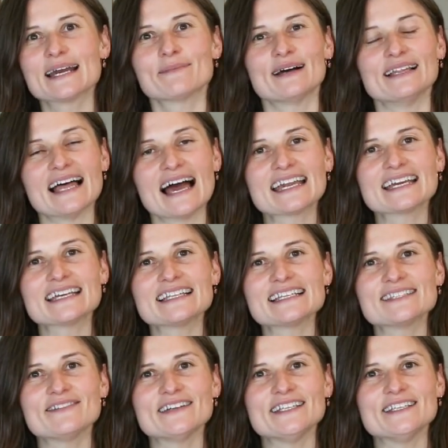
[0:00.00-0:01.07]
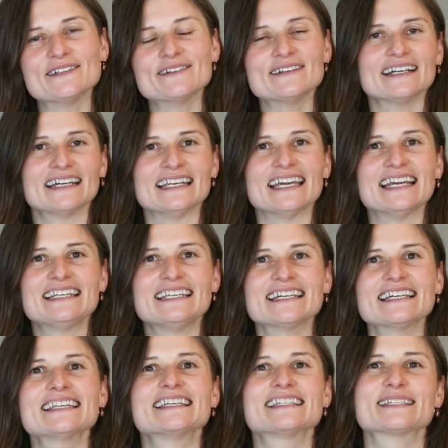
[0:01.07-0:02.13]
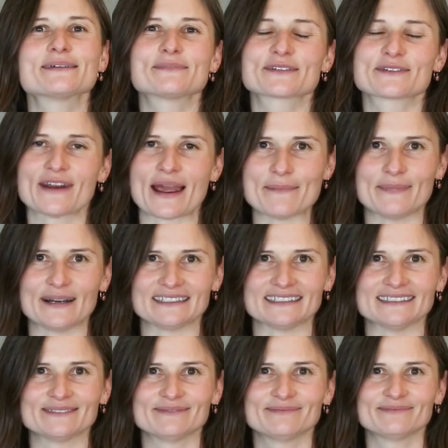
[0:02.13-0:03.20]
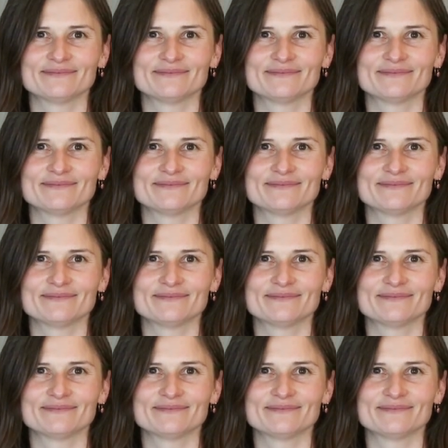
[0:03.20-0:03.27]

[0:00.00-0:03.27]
by liking this video and hitting the subscribe button.